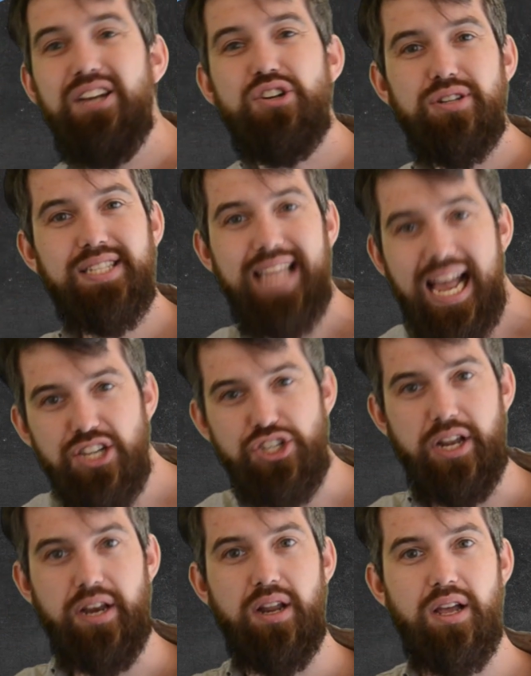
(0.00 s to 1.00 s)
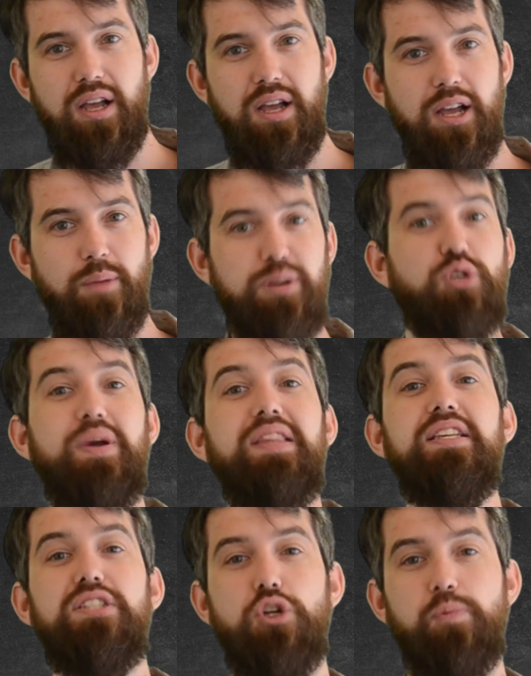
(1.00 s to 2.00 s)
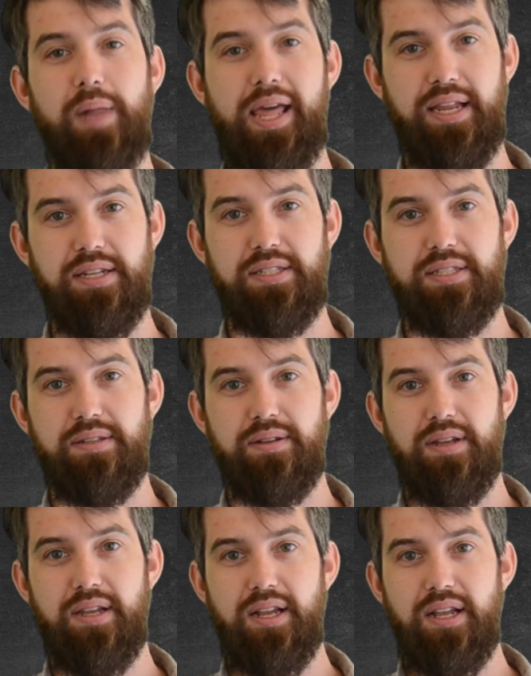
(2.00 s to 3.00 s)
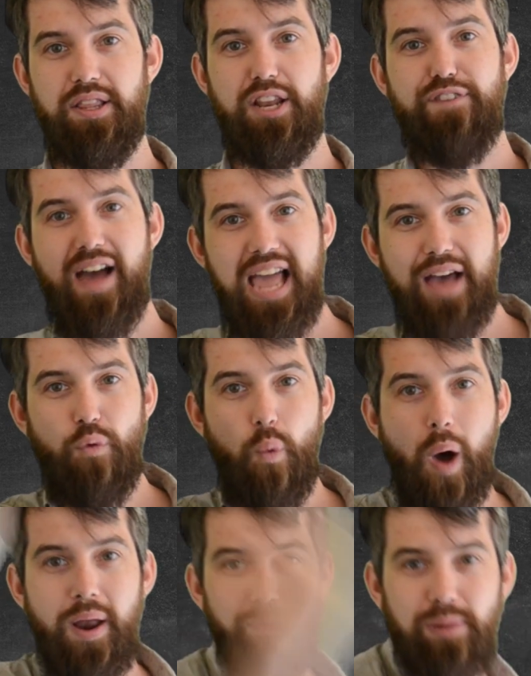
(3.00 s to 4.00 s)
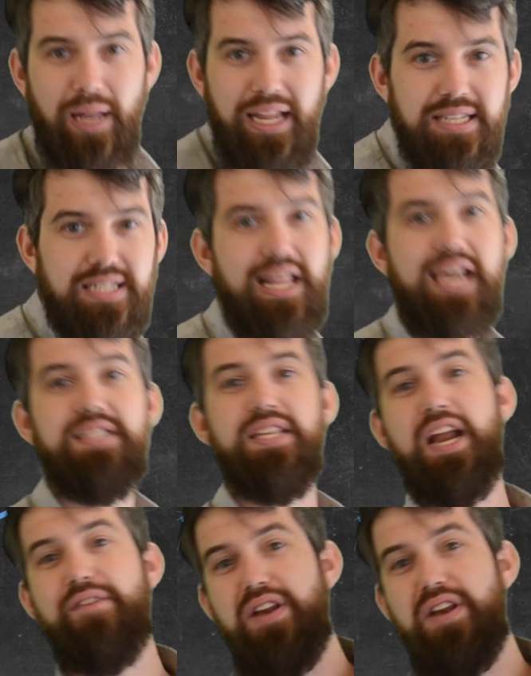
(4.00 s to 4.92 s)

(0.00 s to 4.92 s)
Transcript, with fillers: intersection between these two planes. That if I have one plane sliced and I have